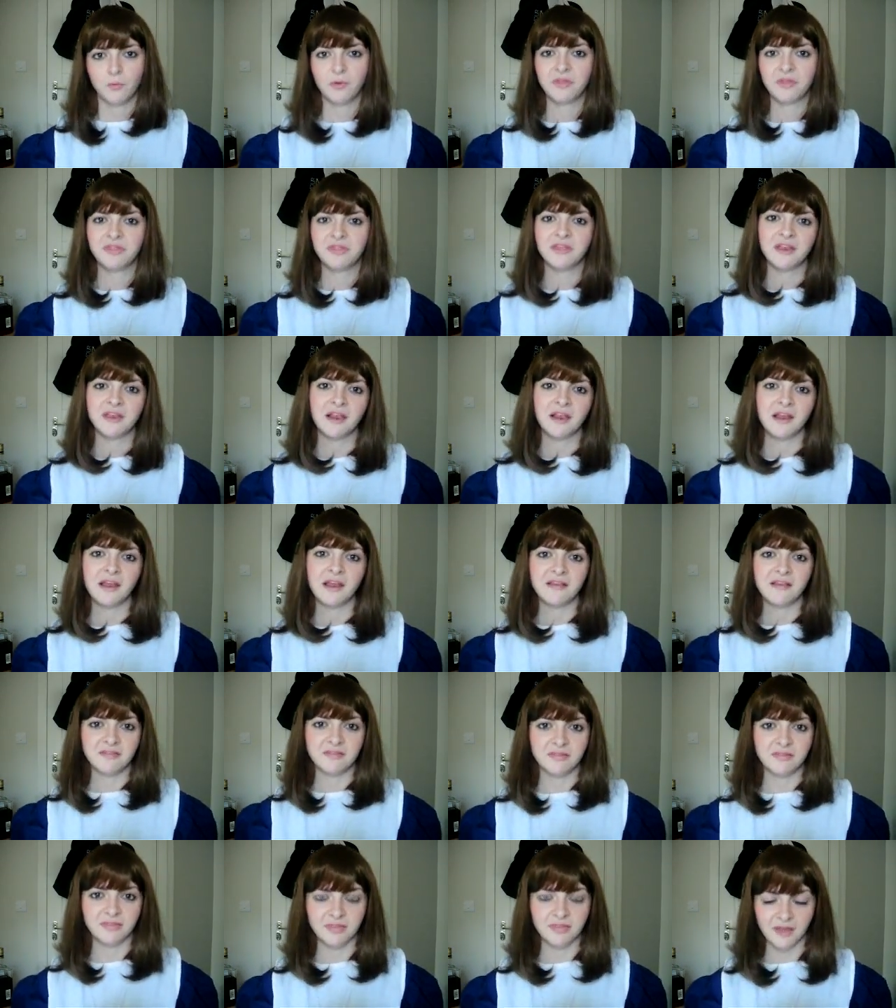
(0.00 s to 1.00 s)
One thing that
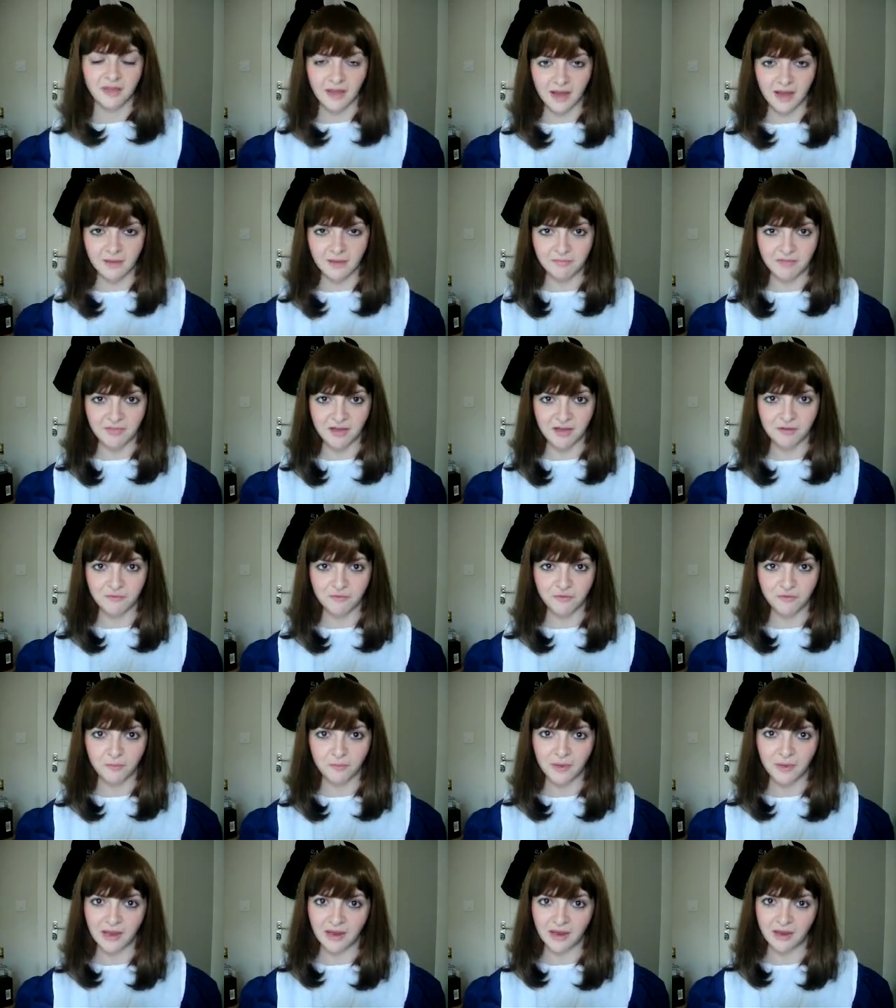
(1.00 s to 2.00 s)
lets the game down
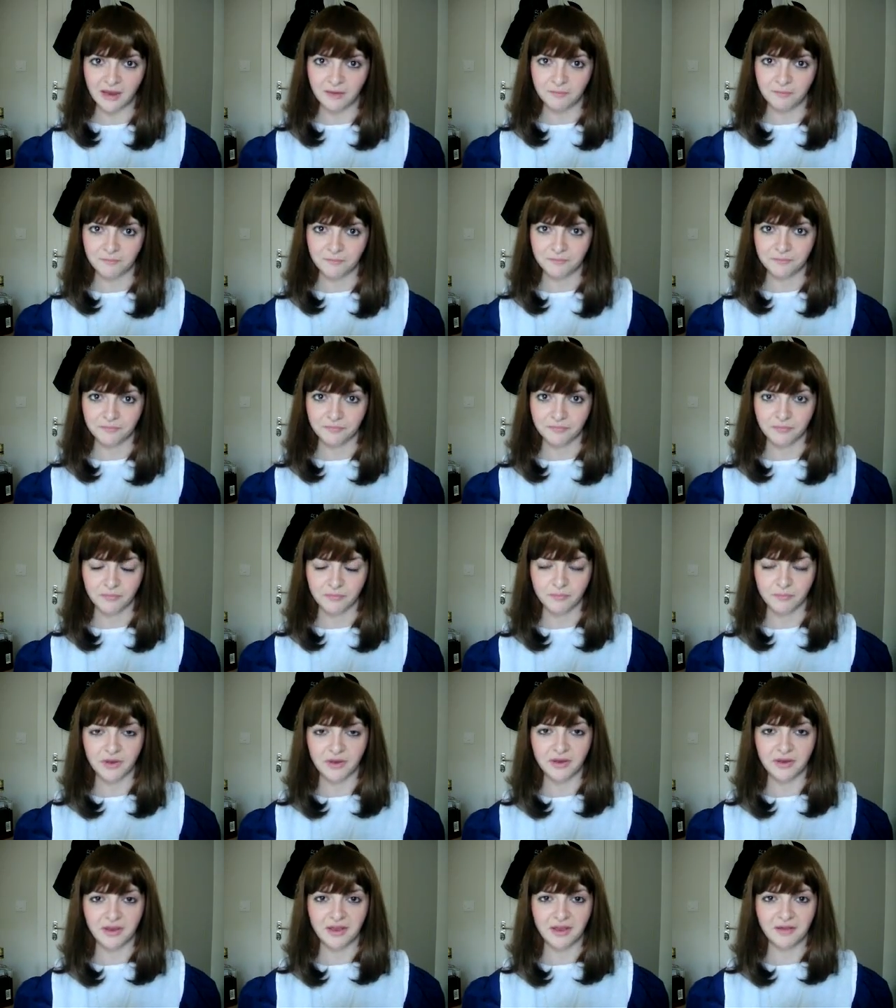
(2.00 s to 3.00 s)
for me,
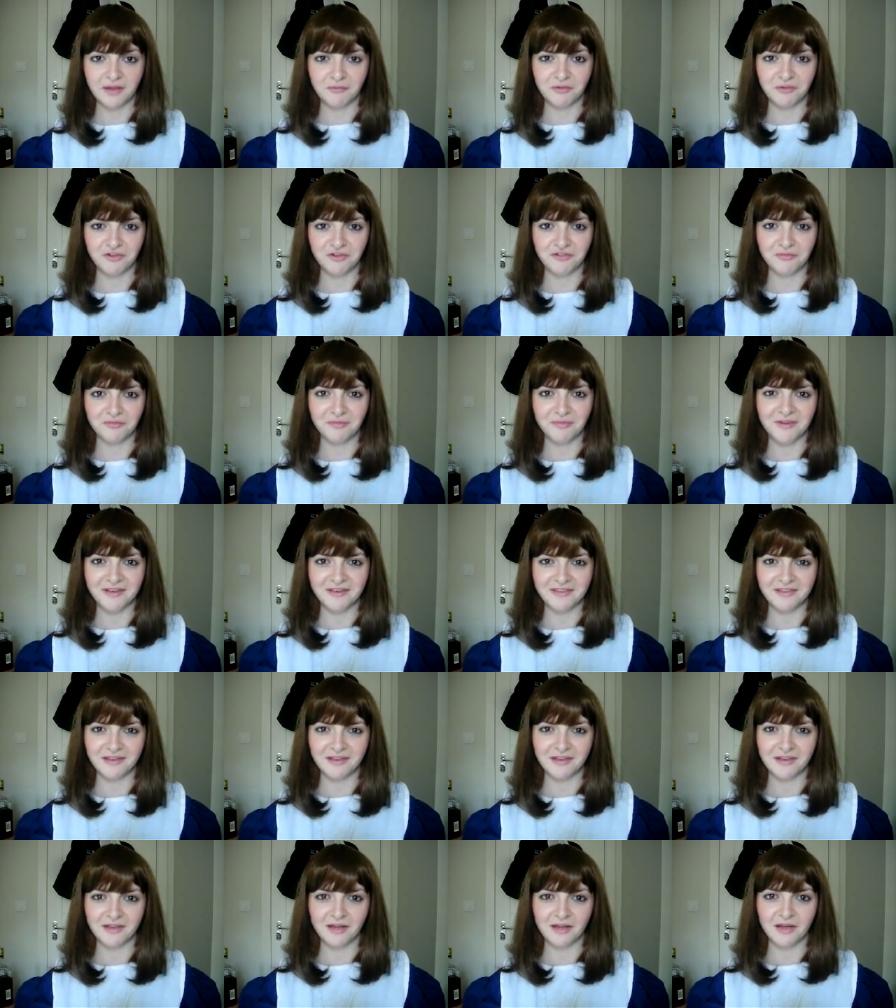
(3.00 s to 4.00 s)
but it would have
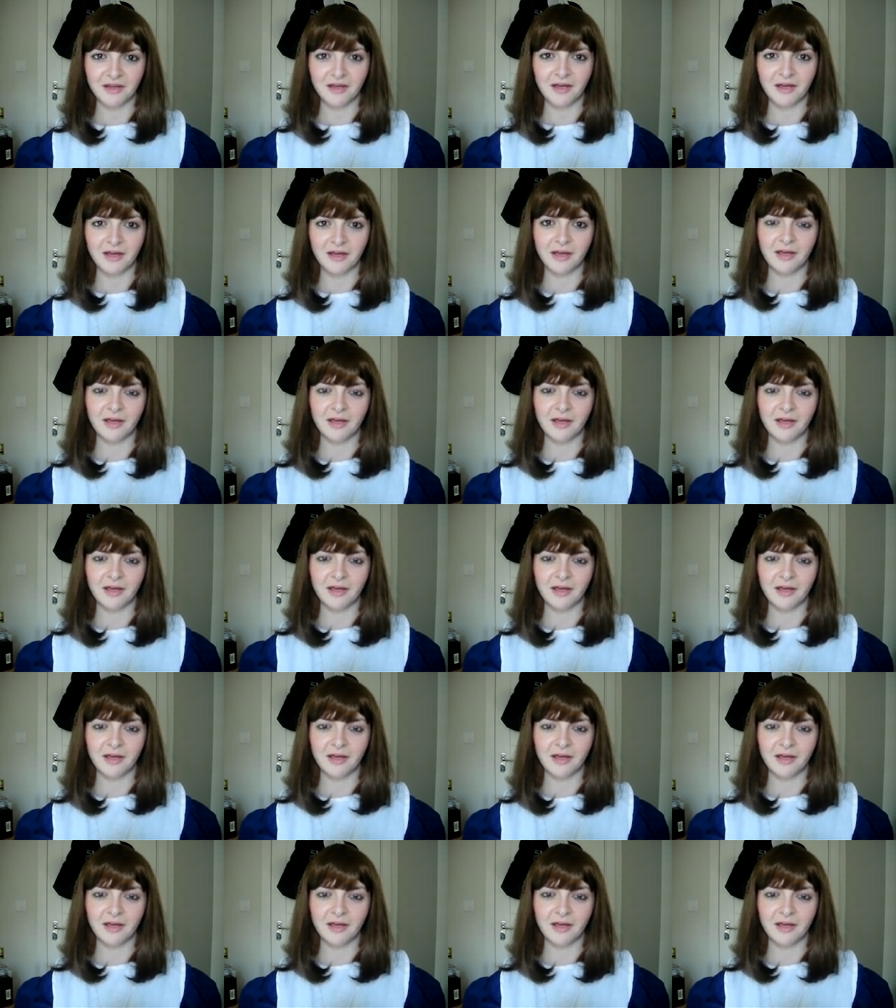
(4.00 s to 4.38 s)
made it